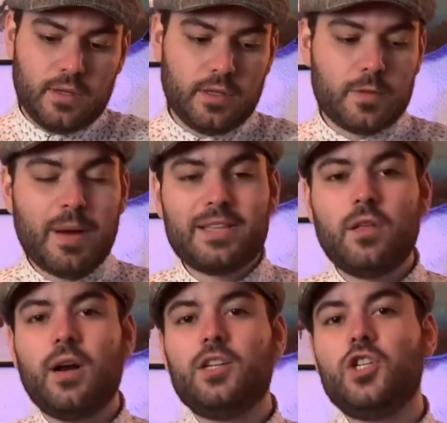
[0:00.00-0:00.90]
The spiced
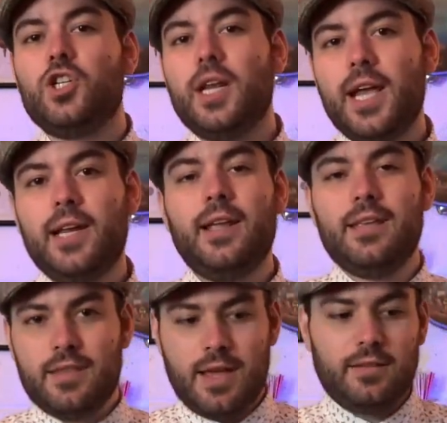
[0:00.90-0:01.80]
orange ginger ale
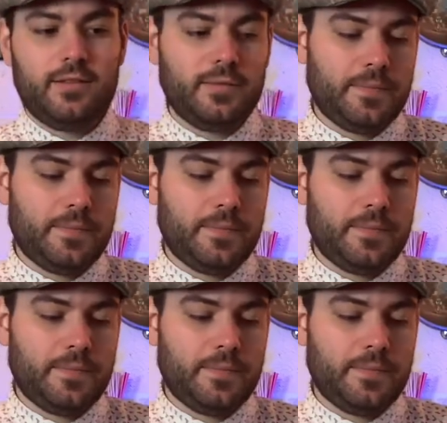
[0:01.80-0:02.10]
in the end.